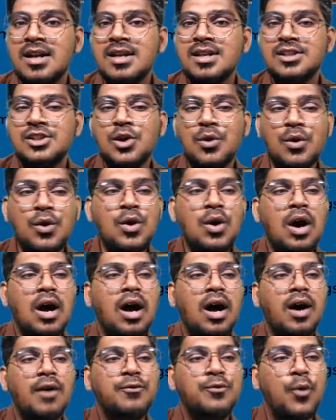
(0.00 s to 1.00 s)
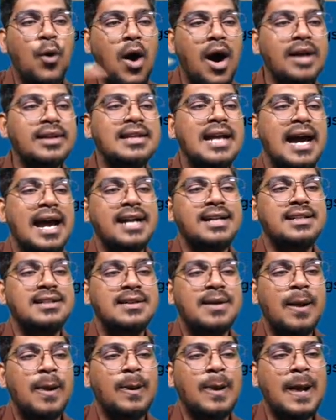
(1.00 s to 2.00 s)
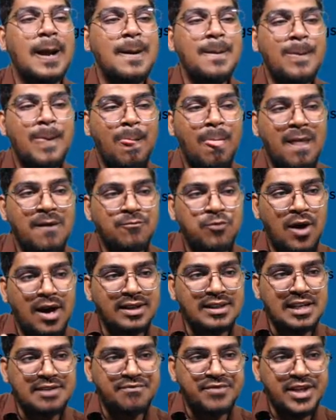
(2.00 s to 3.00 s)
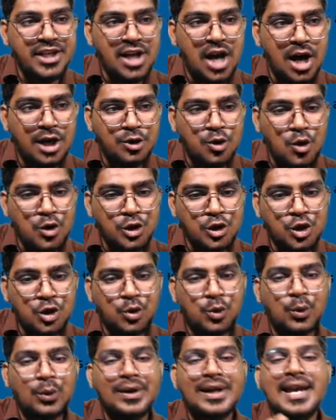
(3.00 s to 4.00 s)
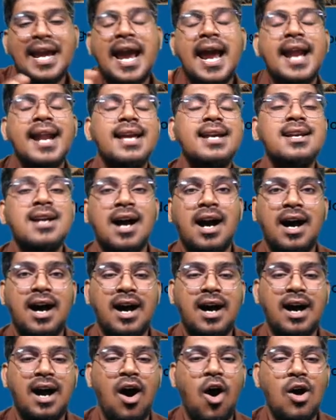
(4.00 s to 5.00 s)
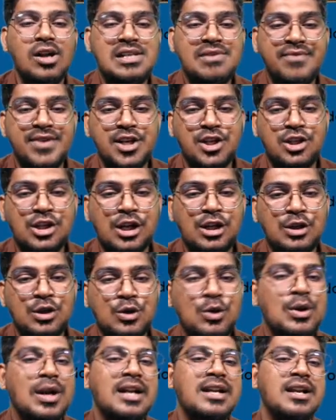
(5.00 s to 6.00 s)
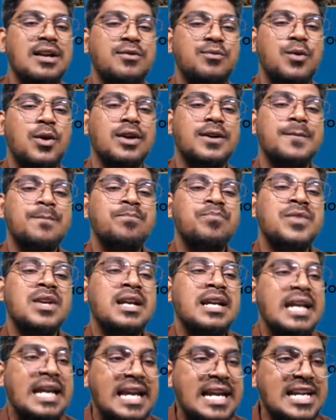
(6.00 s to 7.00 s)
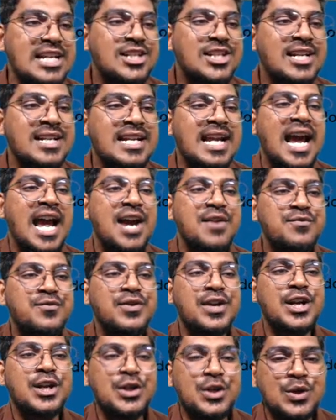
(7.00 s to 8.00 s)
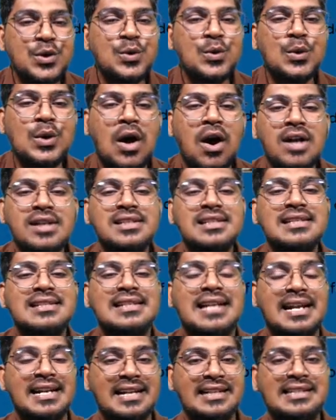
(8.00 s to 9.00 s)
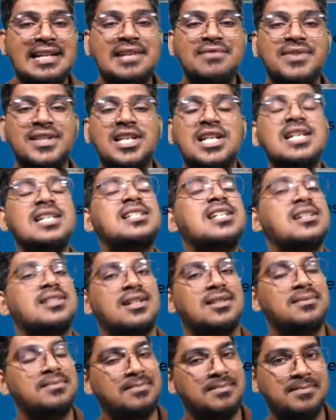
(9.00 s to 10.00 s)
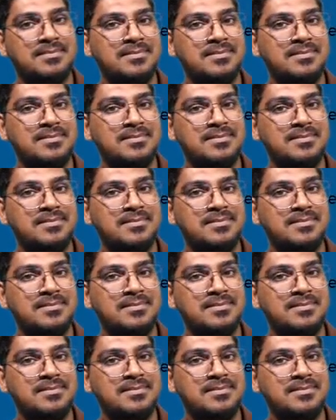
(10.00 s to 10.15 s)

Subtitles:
So for that we are going to creating artificial neural network. Each and every neurons is connected with each other.